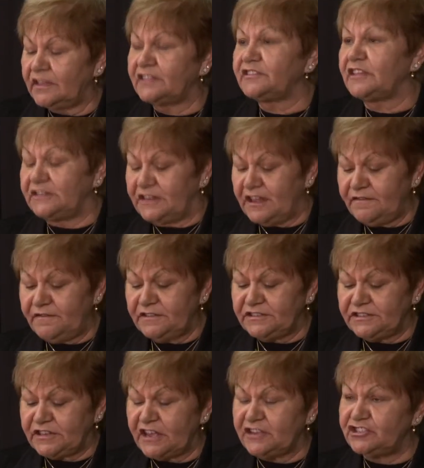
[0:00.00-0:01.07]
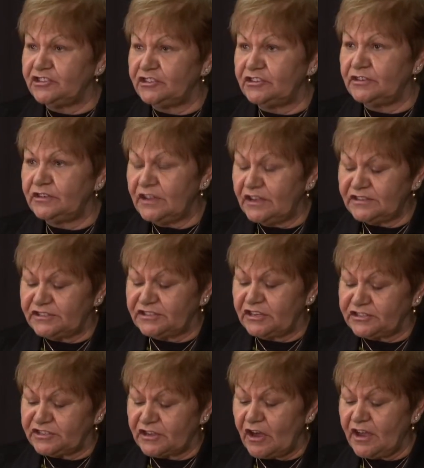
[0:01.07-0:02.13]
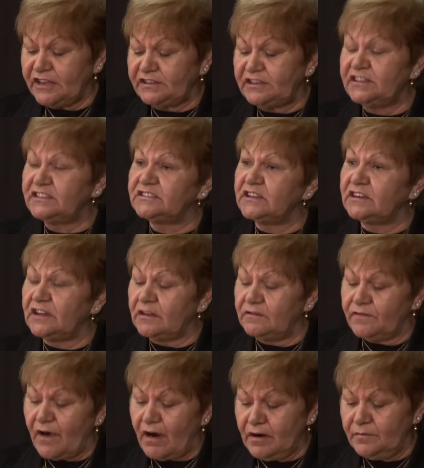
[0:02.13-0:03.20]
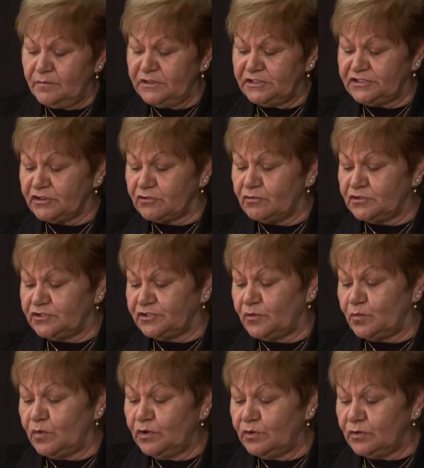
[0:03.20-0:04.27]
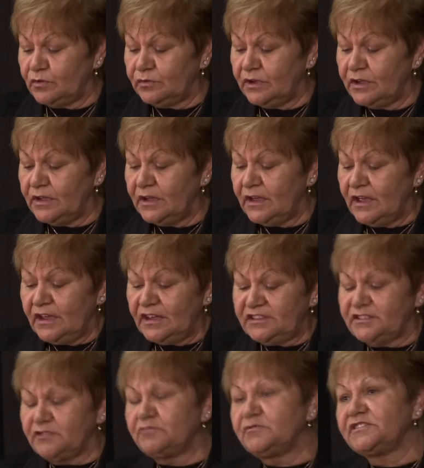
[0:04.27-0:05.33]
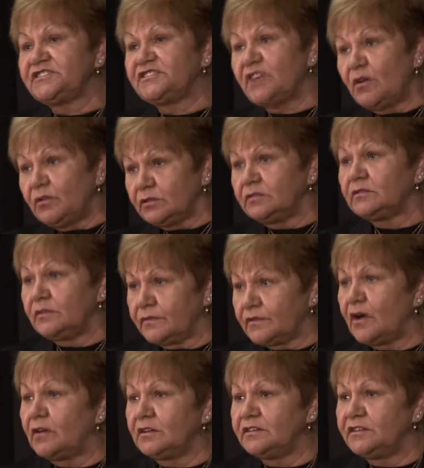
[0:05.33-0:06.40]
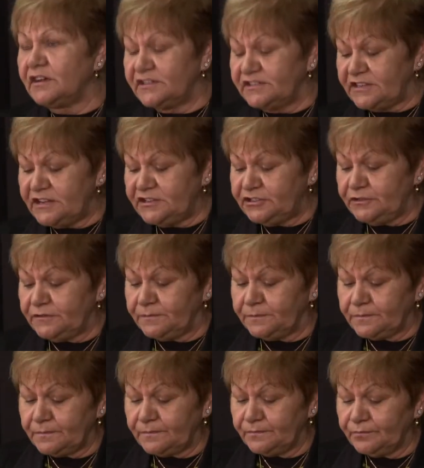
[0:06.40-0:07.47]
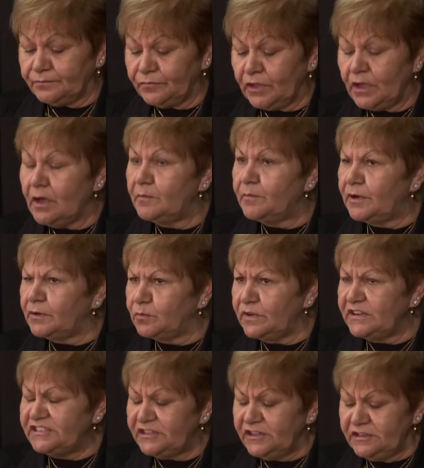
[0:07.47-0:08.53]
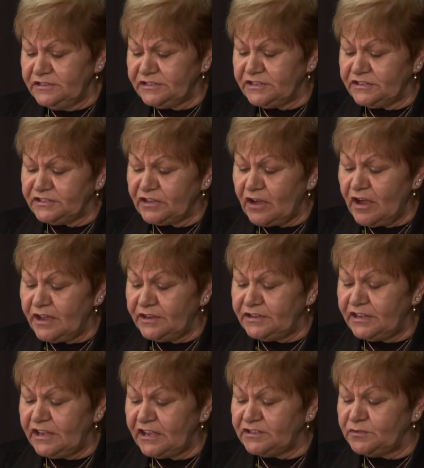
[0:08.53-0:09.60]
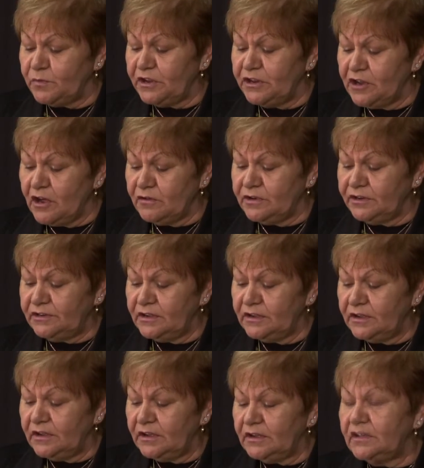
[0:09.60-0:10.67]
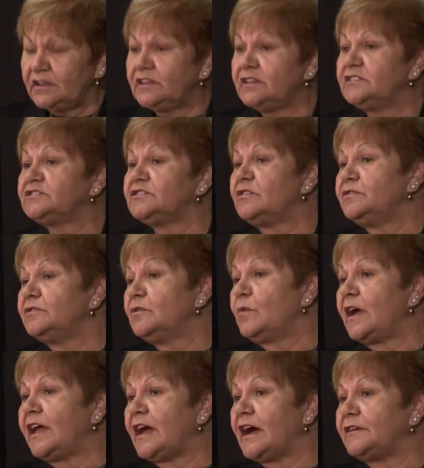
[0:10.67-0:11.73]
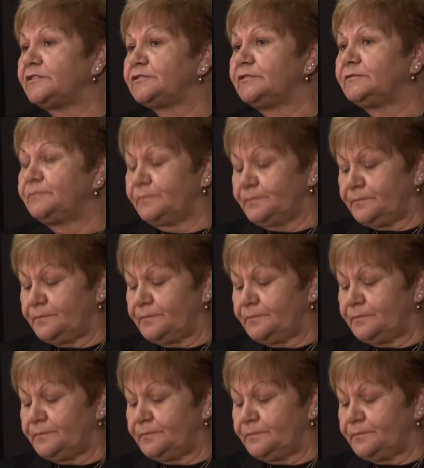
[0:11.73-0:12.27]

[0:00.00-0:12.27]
that the devastation societies and environments across the world is a result of colonization. But Western society as we know it is on the way out.